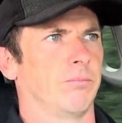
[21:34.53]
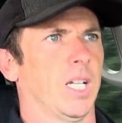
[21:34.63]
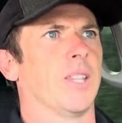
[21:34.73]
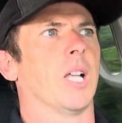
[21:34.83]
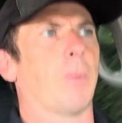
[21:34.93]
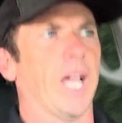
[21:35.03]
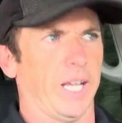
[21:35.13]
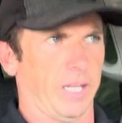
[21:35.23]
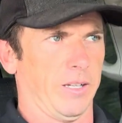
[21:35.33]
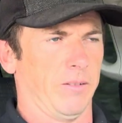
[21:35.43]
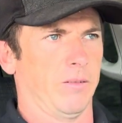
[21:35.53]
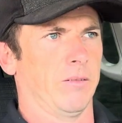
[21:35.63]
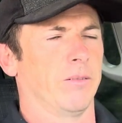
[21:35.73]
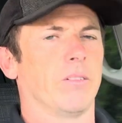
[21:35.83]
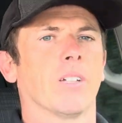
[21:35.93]
and they'll panic
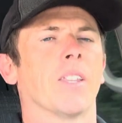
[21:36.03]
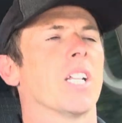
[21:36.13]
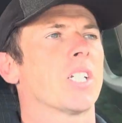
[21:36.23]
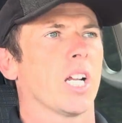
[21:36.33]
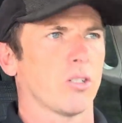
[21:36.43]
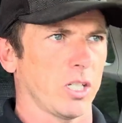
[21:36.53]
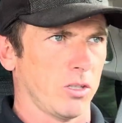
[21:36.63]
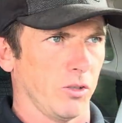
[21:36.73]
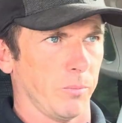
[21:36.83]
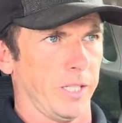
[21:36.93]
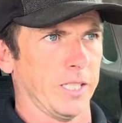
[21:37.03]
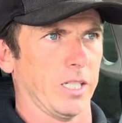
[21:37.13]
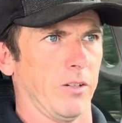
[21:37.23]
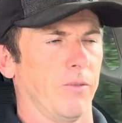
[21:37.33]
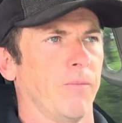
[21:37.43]
and they'll start trying to slow the bike
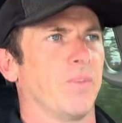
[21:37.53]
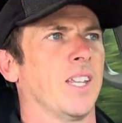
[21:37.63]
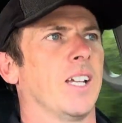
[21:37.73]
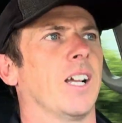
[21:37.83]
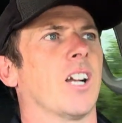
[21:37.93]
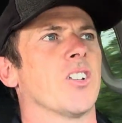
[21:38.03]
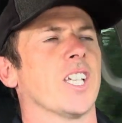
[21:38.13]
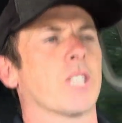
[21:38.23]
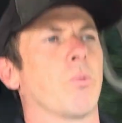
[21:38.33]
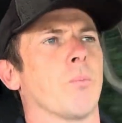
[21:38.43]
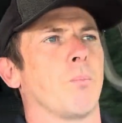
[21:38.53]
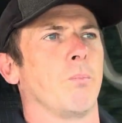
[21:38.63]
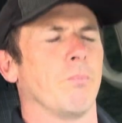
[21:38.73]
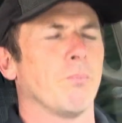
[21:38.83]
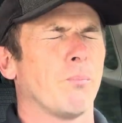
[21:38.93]
down, because that's
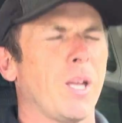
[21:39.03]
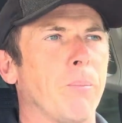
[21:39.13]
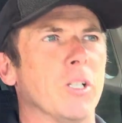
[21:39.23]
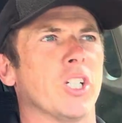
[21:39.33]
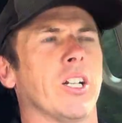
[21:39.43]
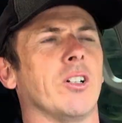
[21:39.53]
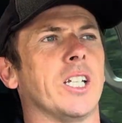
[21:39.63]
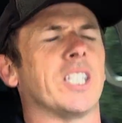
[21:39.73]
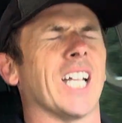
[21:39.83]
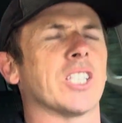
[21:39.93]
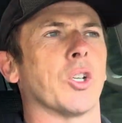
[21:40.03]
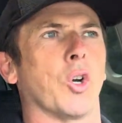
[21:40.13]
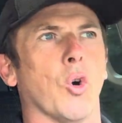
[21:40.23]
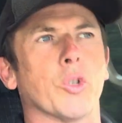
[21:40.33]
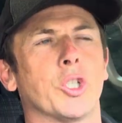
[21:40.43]
what people generally, that's their
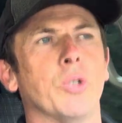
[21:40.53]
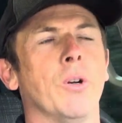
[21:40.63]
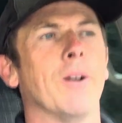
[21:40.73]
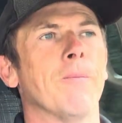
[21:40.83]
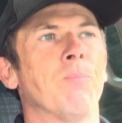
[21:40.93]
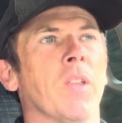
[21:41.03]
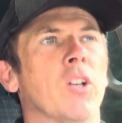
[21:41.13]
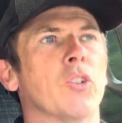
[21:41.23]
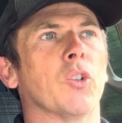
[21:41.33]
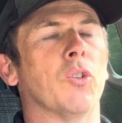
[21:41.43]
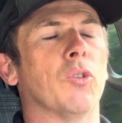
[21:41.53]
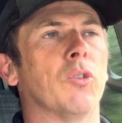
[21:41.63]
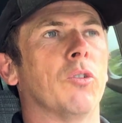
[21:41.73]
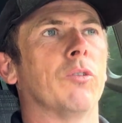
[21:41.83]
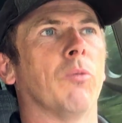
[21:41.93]
go-to. So
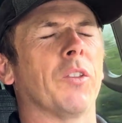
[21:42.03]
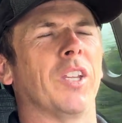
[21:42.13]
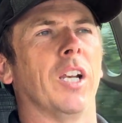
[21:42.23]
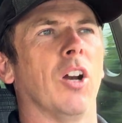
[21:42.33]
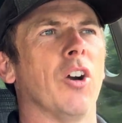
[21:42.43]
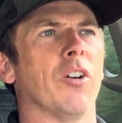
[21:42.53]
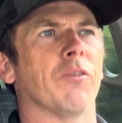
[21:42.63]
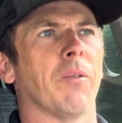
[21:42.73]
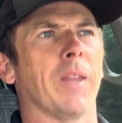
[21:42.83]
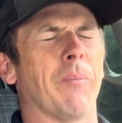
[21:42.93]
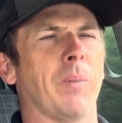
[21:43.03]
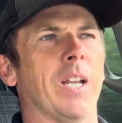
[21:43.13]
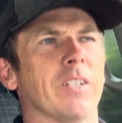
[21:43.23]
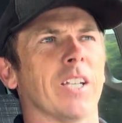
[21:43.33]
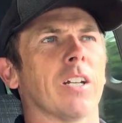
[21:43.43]
what they learn from that
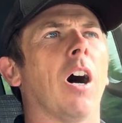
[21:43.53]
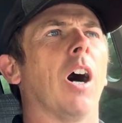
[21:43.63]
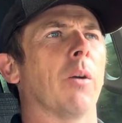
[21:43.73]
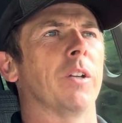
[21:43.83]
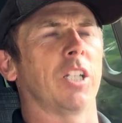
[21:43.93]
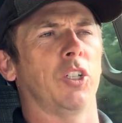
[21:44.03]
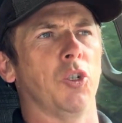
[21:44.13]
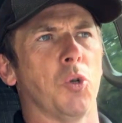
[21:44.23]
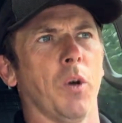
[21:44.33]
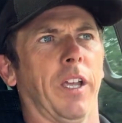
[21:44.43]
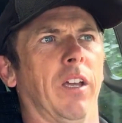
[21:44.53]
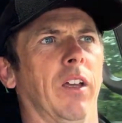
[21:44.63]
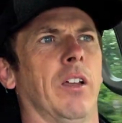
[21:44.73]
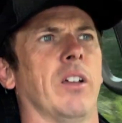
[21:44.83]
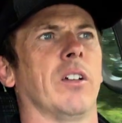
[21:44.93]
bend is that, I went in too quick
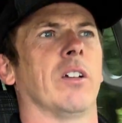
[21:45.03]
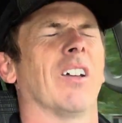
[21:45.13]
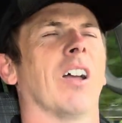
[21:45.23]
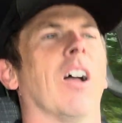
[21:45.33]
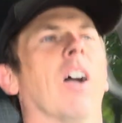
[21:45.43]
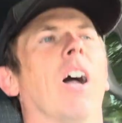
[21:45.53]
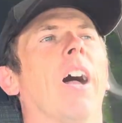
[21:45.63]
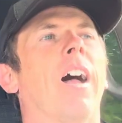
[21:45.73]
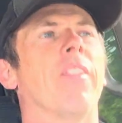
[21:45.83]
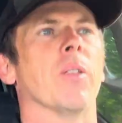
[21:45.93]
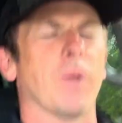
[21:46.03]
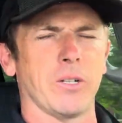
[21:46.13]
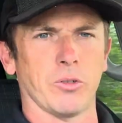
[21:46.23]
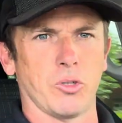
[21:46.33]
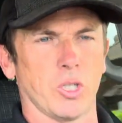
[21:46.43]
and the bend
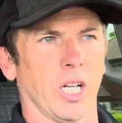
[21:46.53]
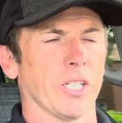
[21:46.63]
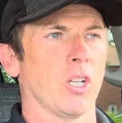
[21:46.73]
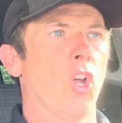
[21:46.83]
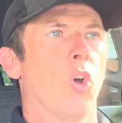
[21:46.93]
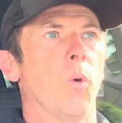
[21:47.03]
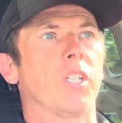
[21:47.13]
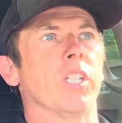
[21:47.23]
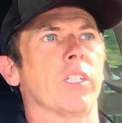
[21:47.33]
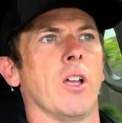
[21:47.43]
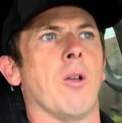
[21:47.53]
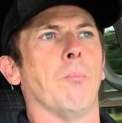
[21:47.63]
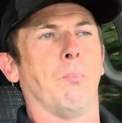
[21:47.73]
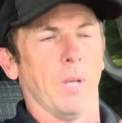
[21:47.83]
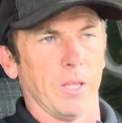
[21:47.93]
was too tight, which is,
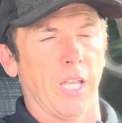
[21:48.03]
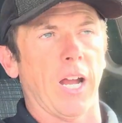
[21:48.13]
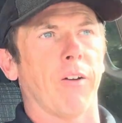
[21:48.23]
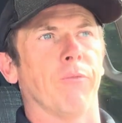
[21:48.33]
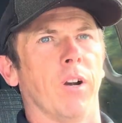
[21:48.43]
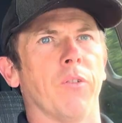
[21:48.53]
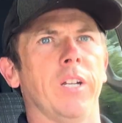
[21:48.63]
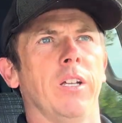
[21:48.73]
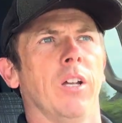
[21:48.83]
they are very